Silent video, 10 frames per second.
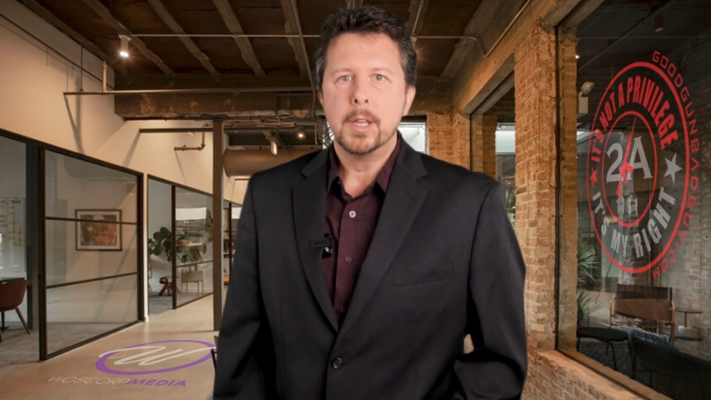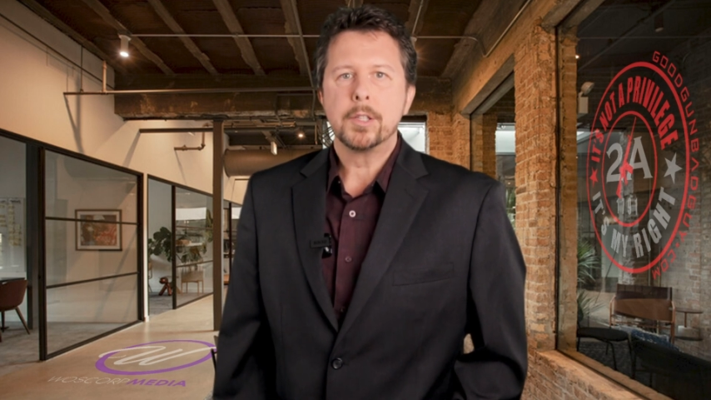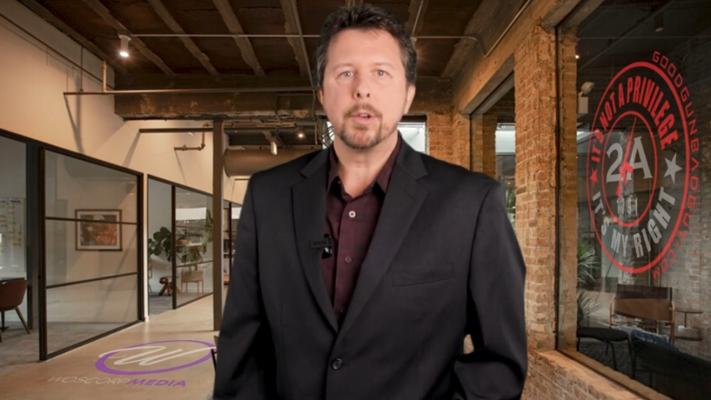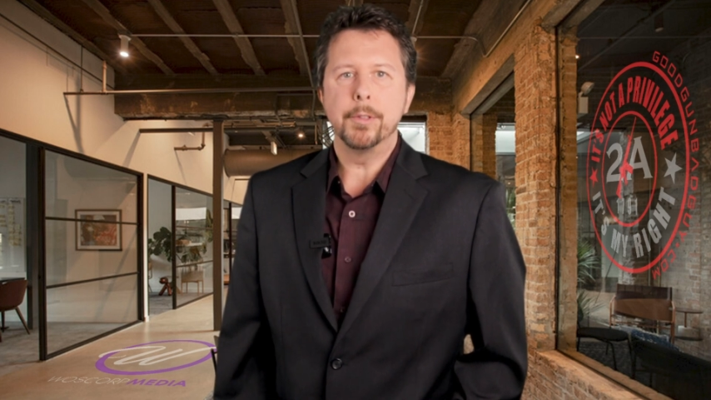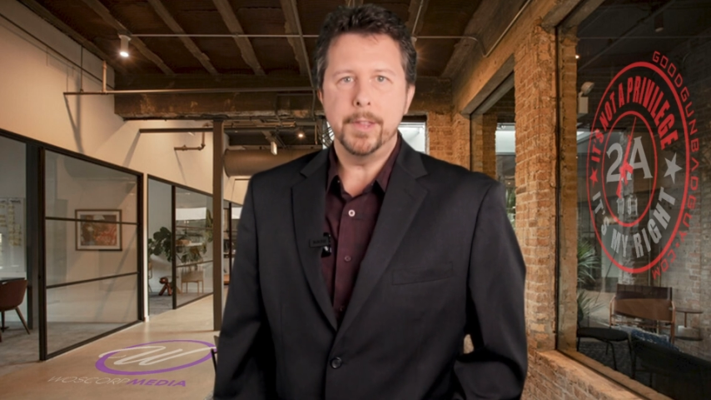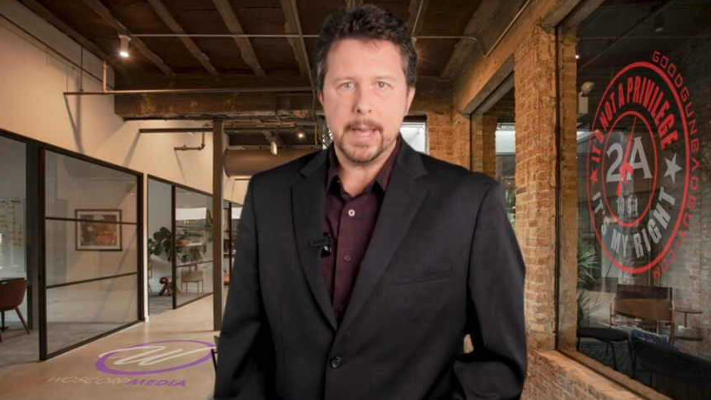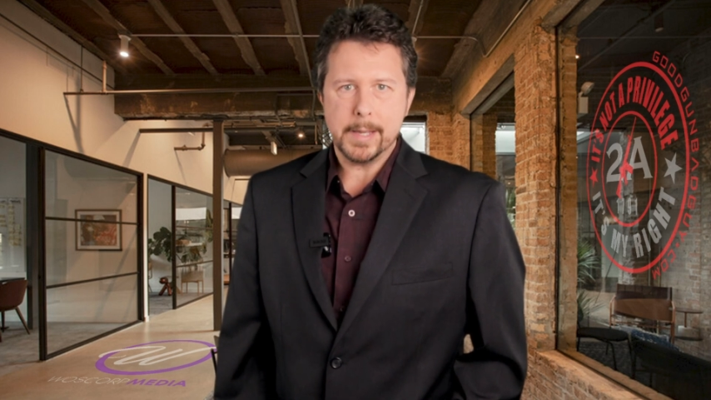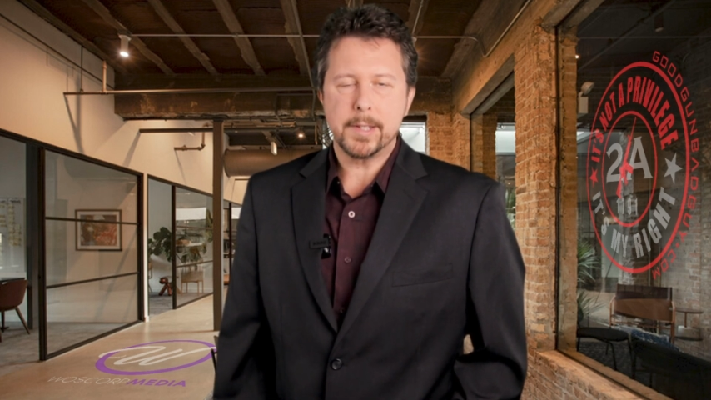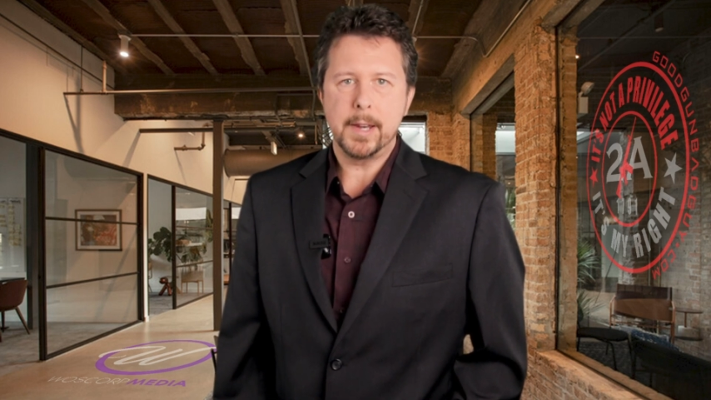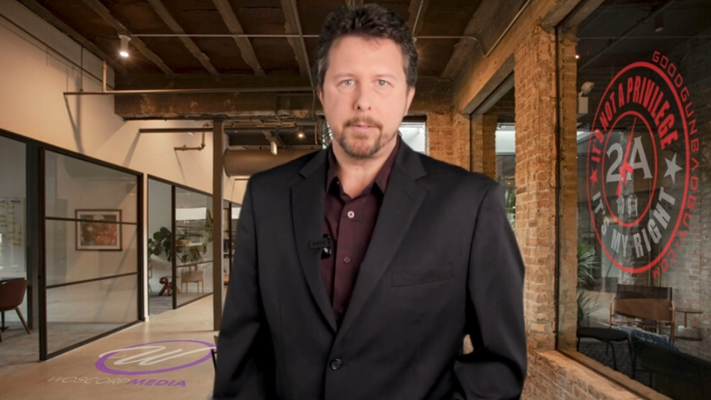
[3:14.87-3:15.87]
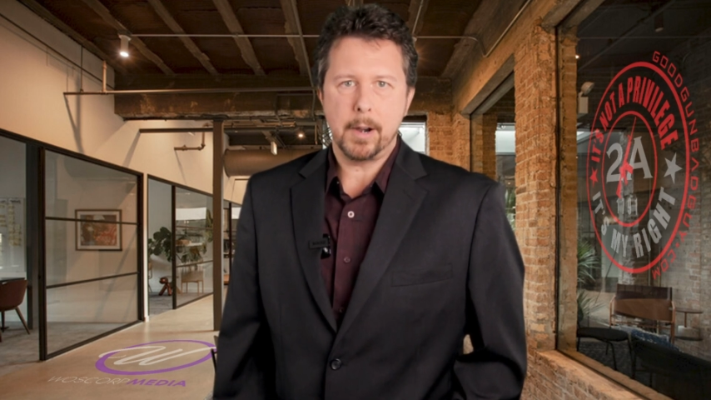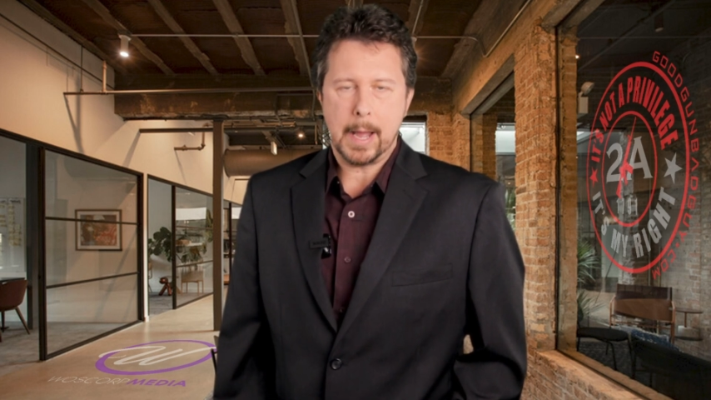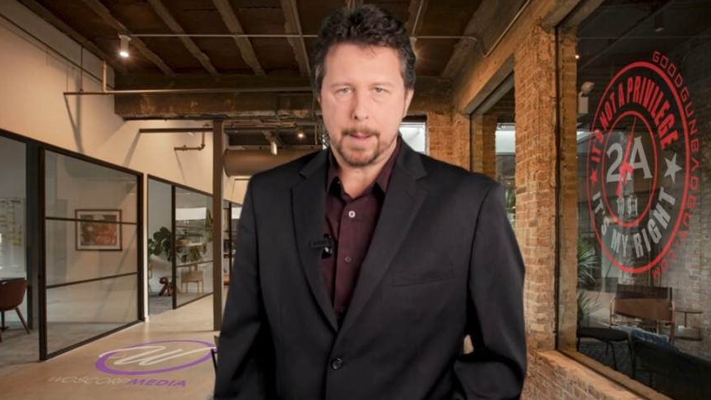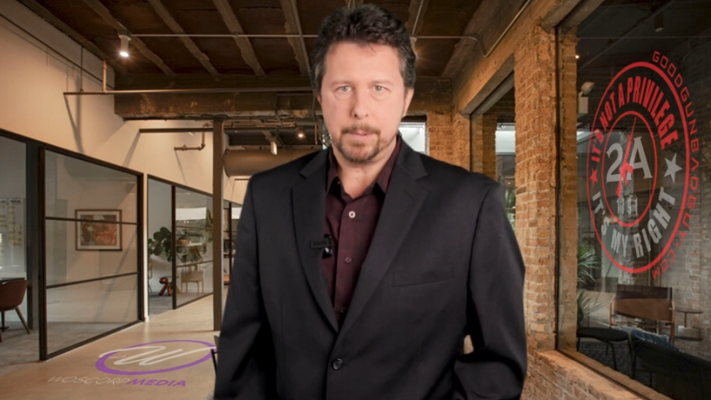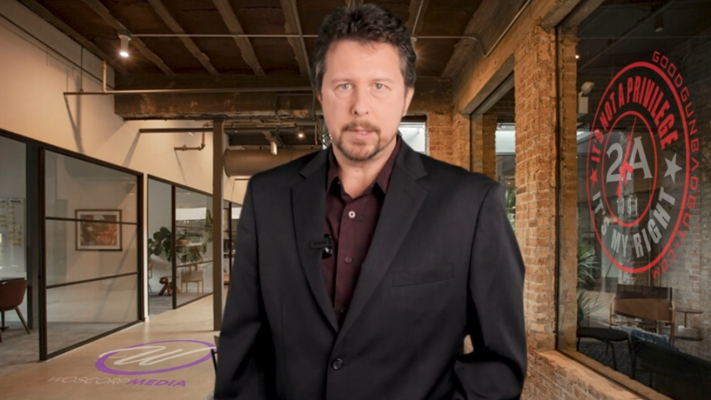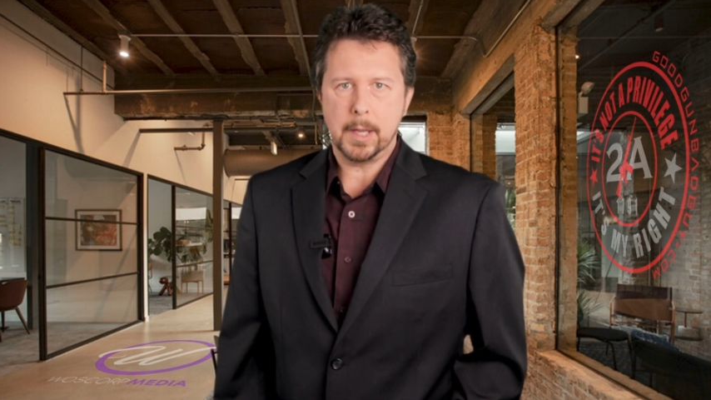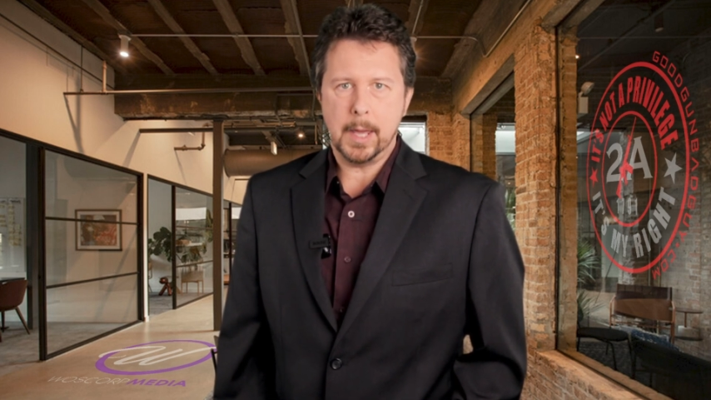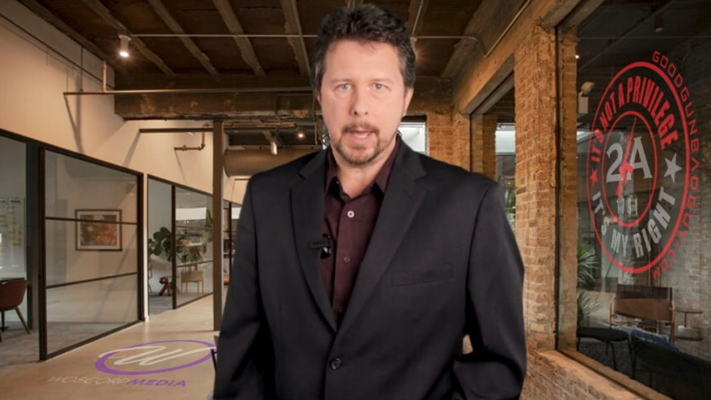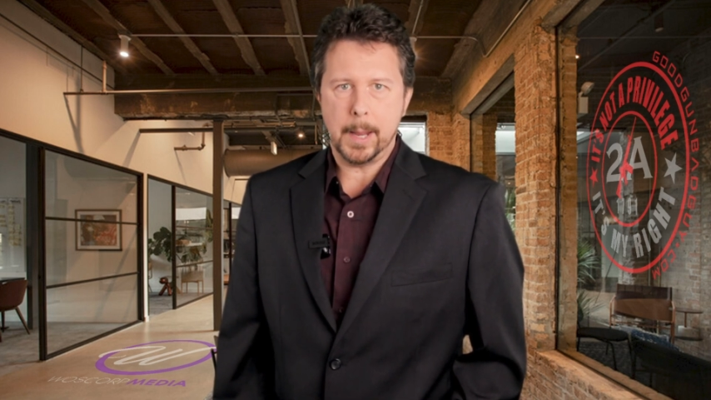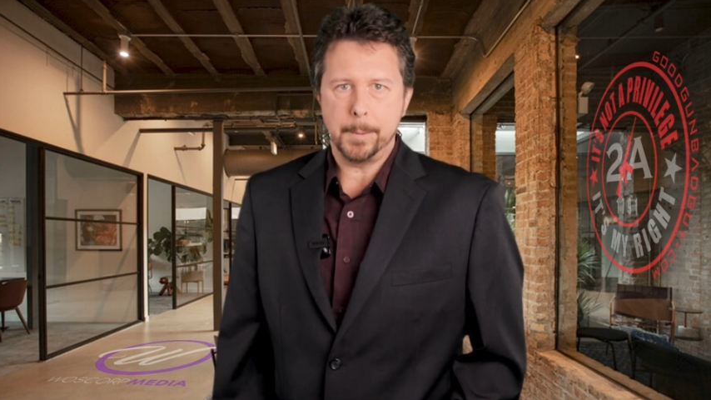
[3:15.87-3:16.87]
so this never happens
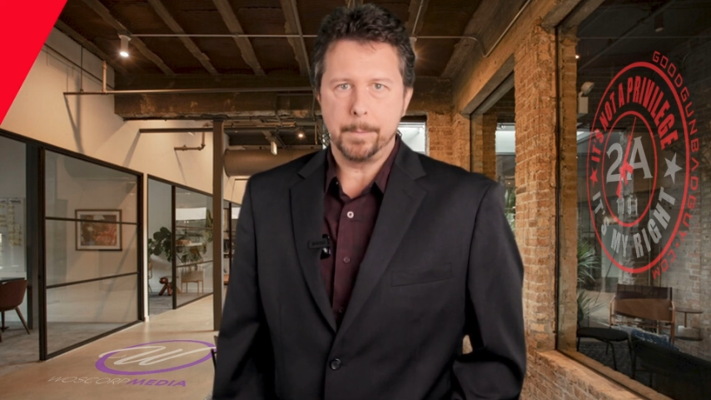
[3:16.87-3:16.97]
again.